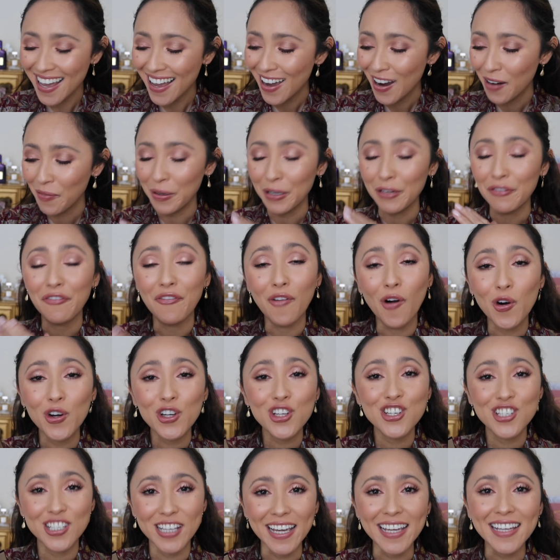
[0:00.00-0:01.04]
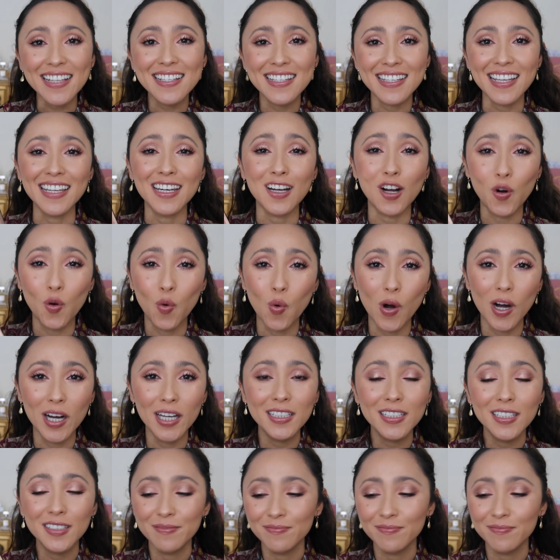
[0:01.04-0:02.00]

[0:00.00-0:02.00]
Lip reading: with 4 shades in a quad